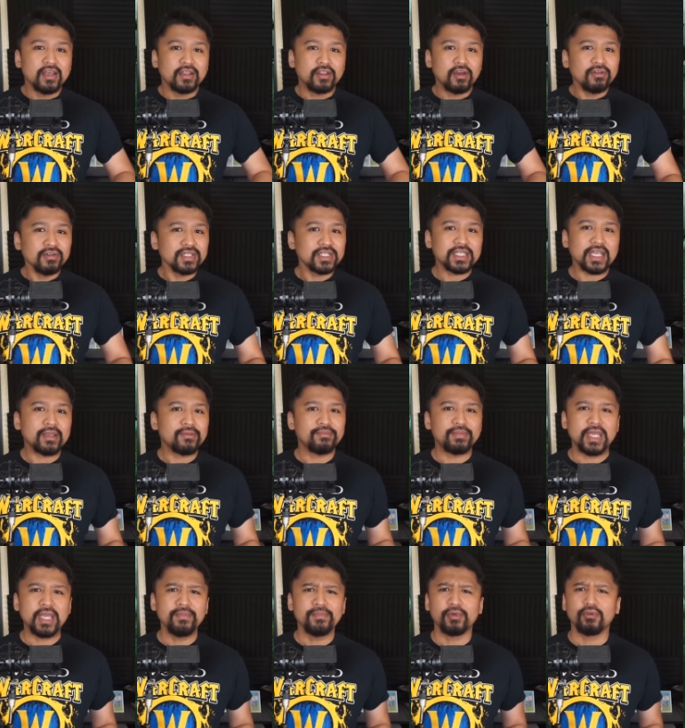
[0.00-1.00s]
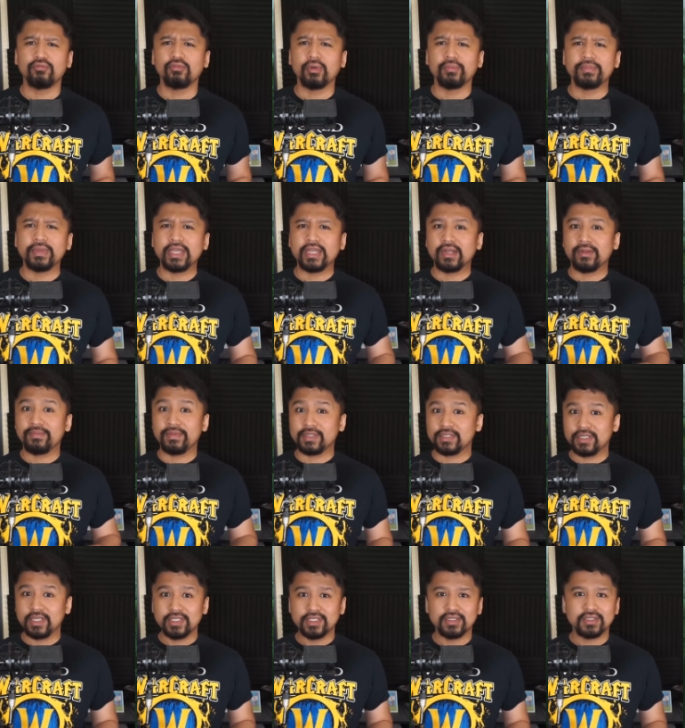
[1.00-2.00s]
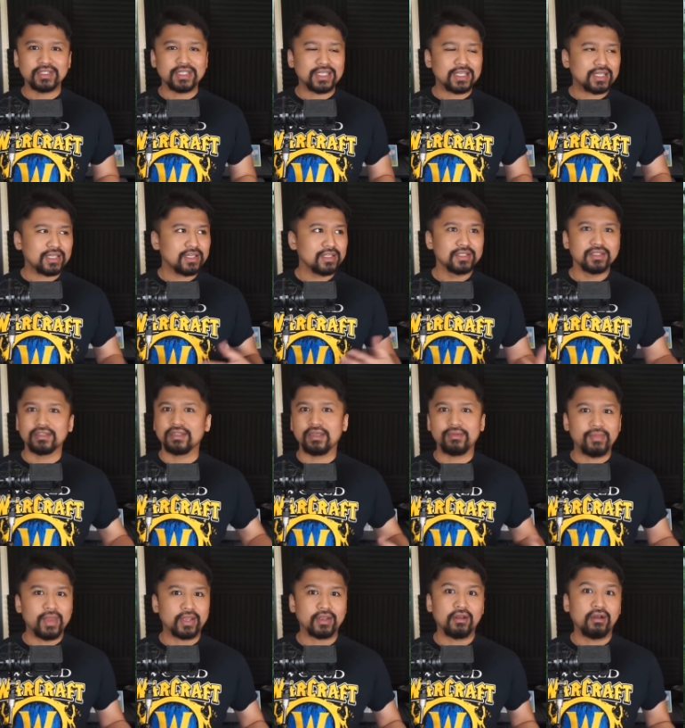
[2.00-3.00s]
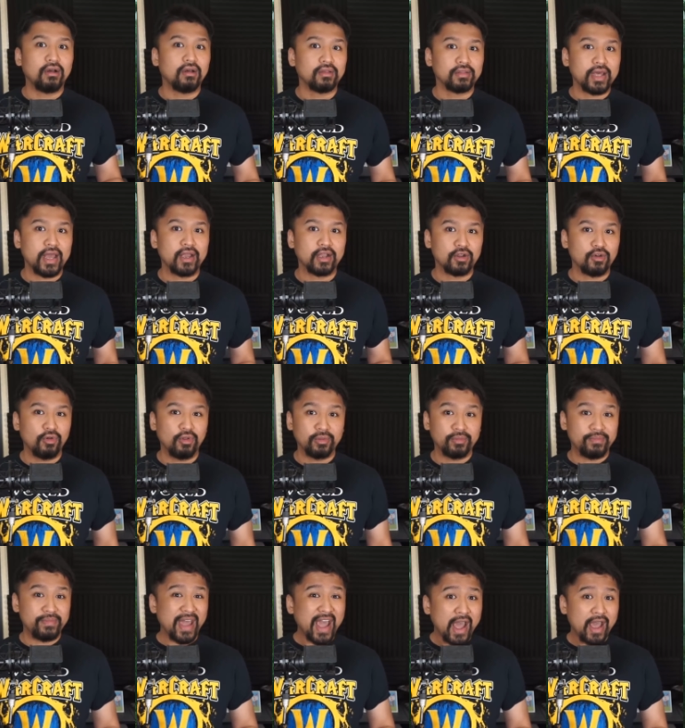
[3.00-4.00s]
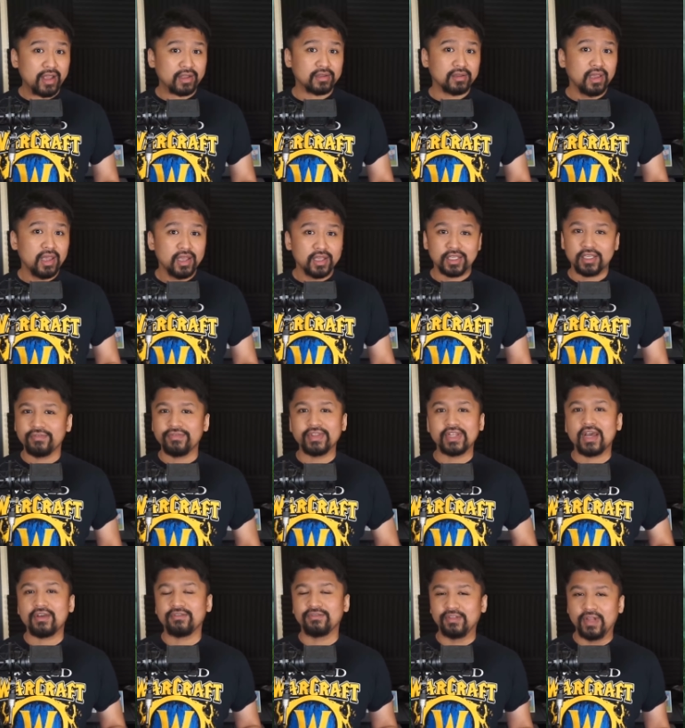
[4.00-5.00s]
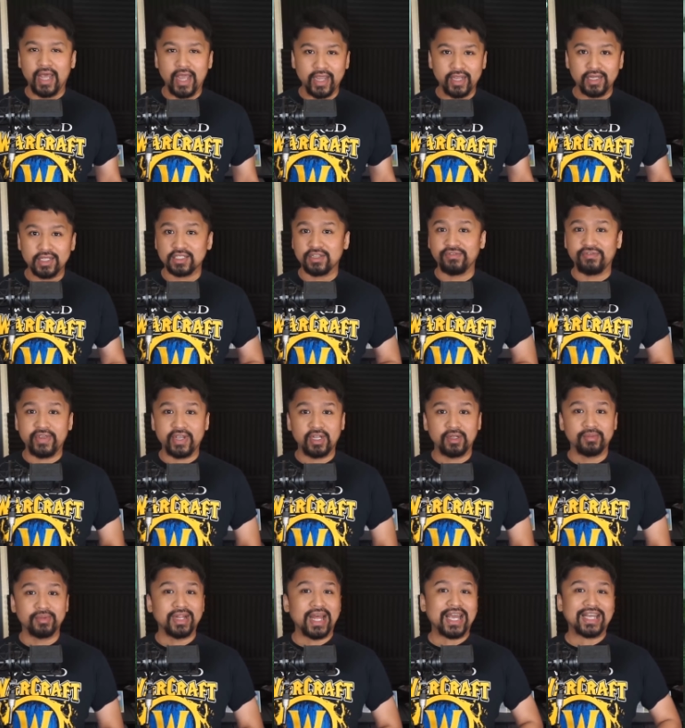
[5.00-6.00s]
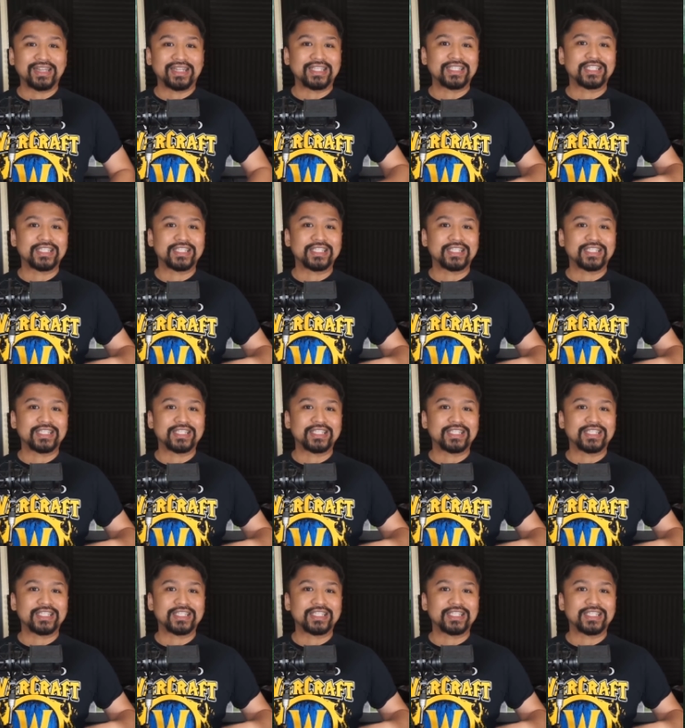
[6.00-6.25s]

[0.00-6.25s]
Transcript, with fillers: those same people will be in a position to easily make all that gold back, given that flying is available at the